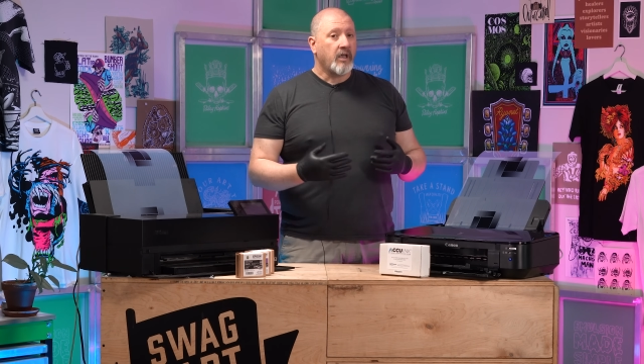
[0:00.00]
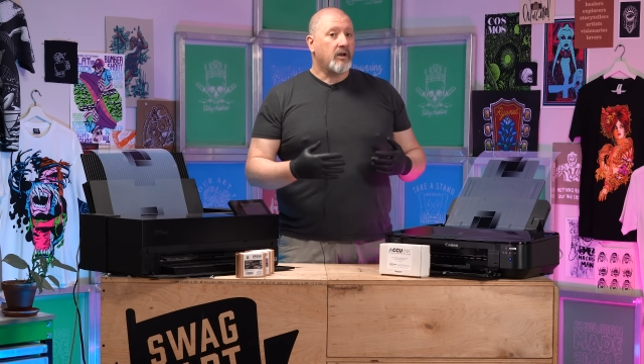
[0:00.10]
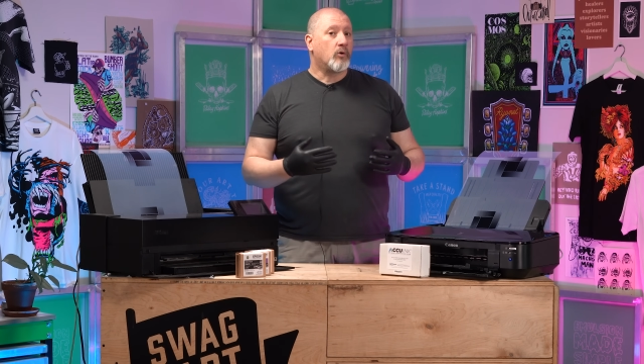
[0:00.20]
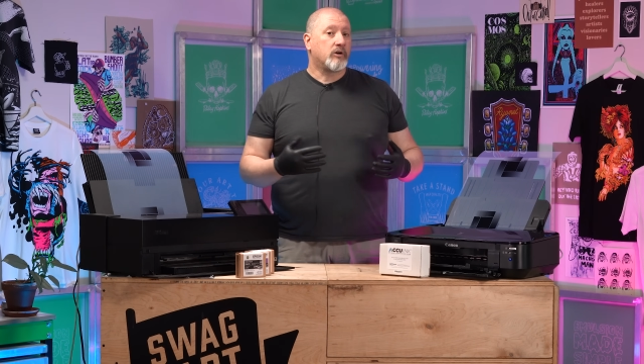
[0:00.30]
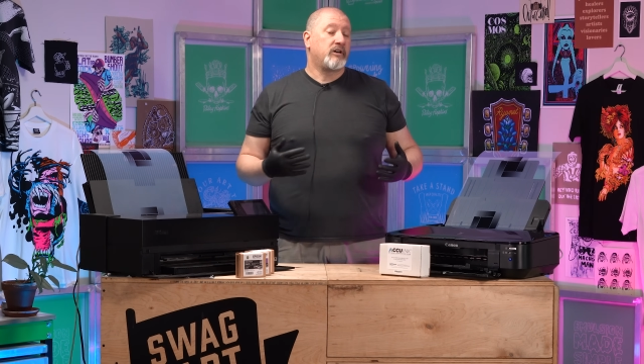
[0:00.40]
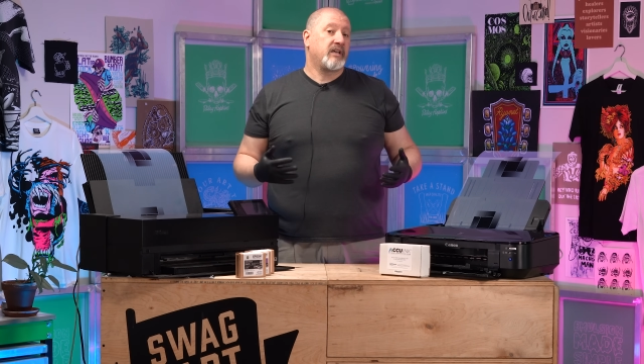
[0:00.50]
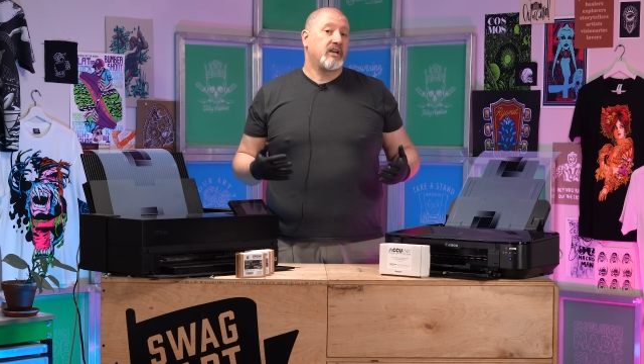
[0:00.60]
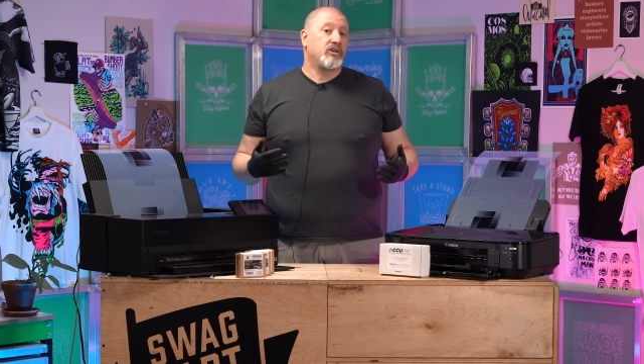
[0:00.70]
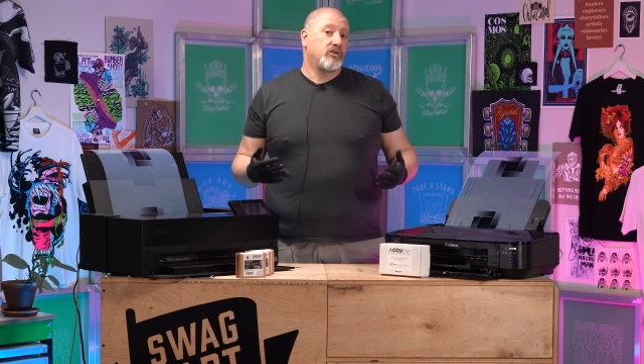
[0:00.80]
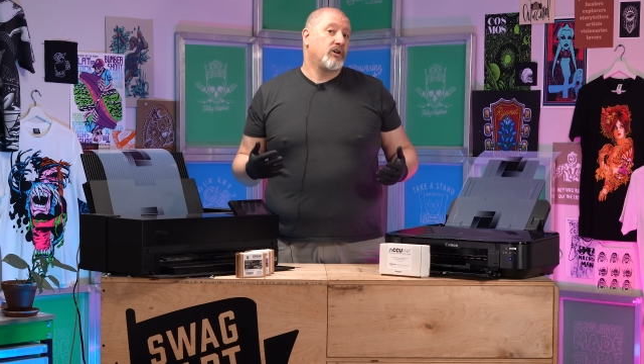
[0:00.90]
in order to
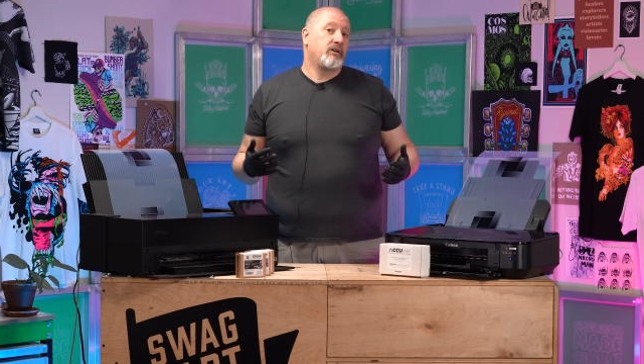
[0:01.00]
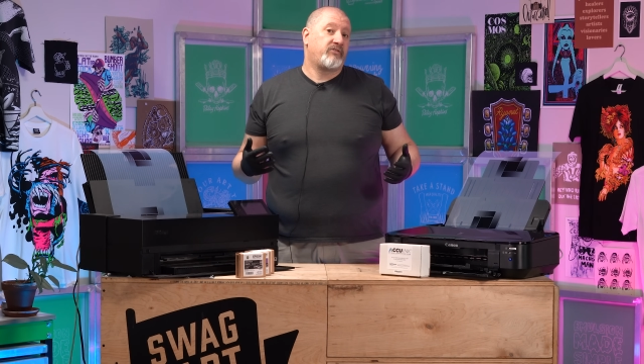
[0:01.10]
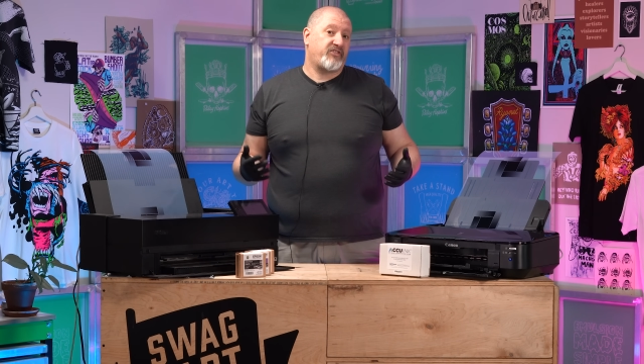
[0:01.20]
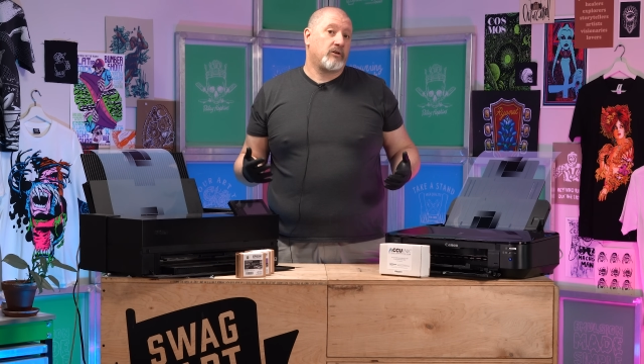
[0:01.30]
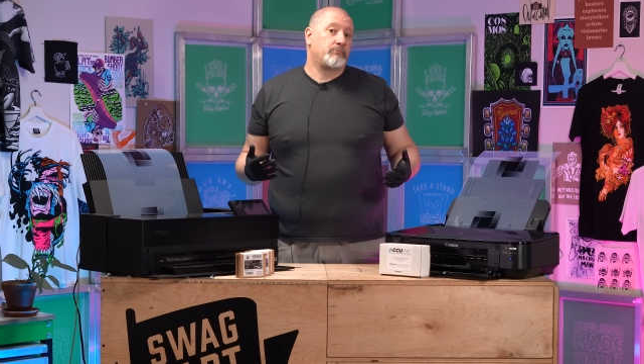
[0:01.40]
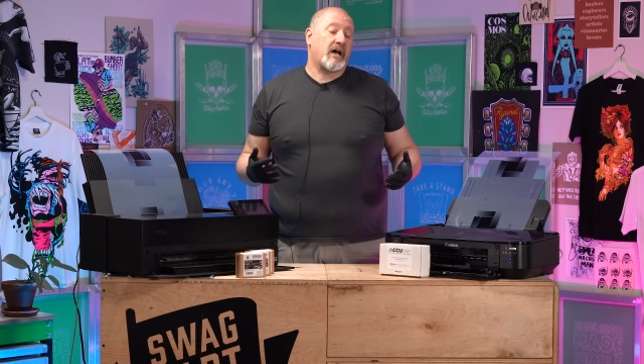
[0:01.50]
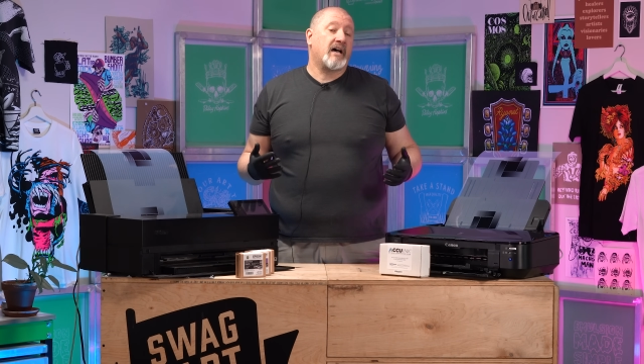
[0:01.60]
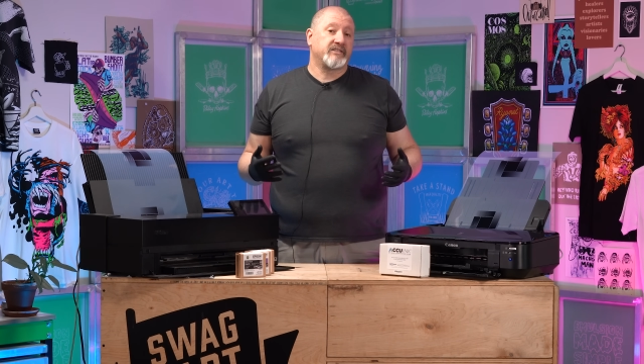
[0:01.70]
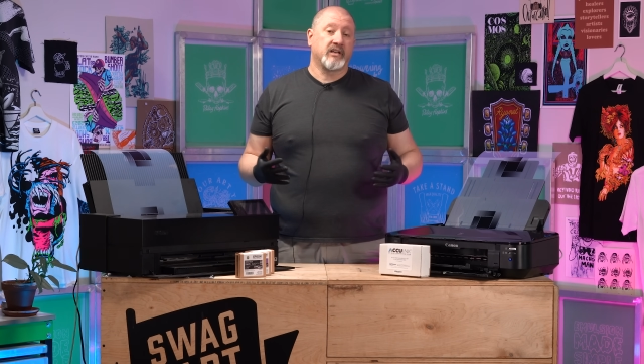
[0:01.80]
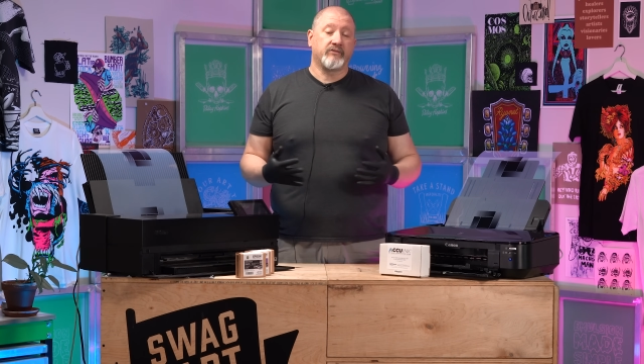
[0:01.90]
get a good film
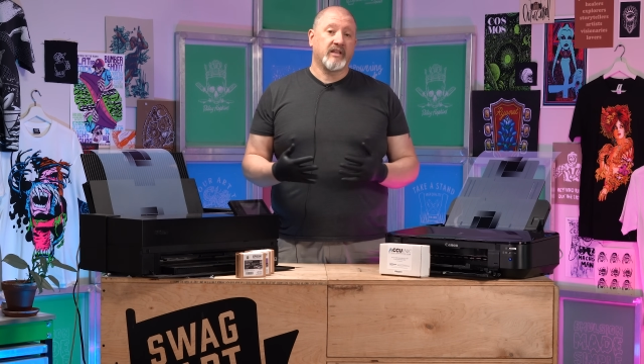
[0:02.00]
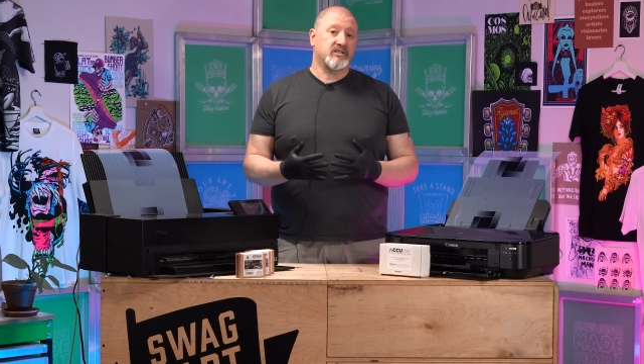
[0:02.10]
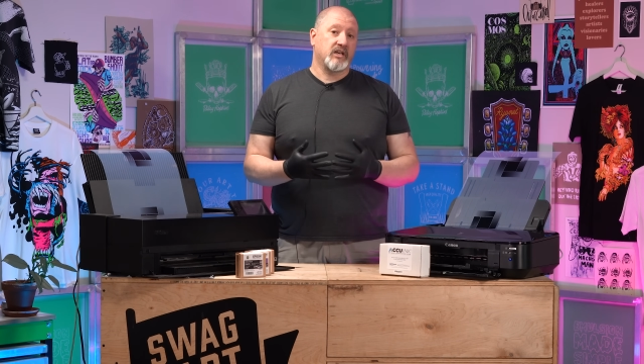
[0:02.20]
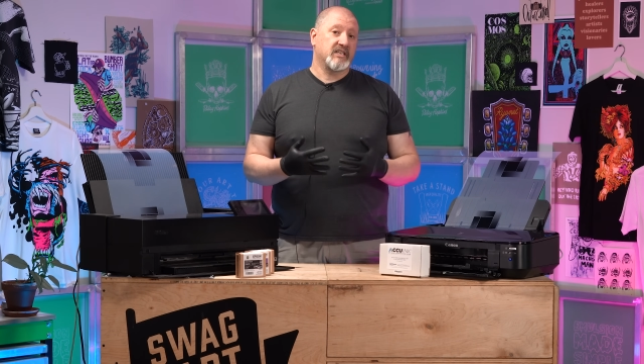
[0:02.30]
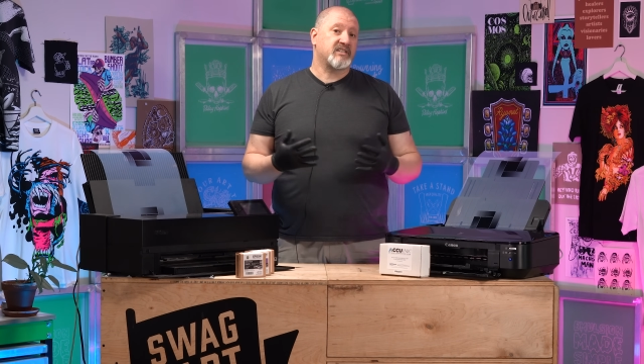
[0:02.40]
positive that's gonna